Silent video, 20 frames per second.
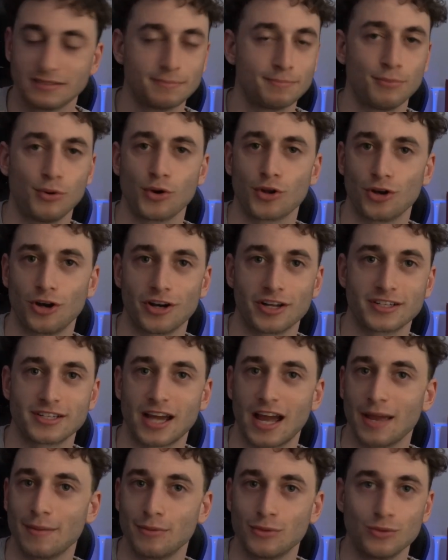put it on a
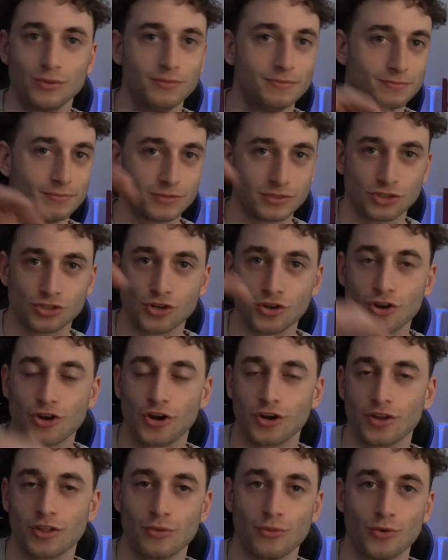table, shoot it
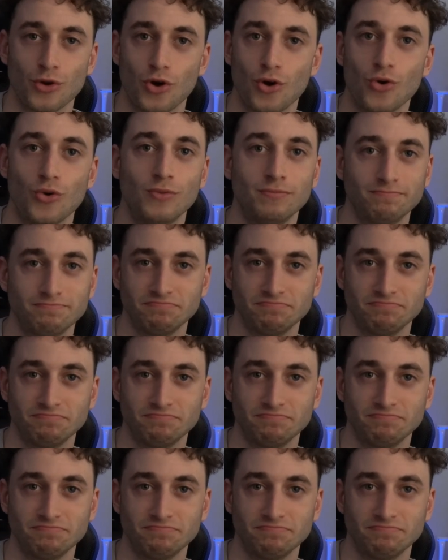onto the wall,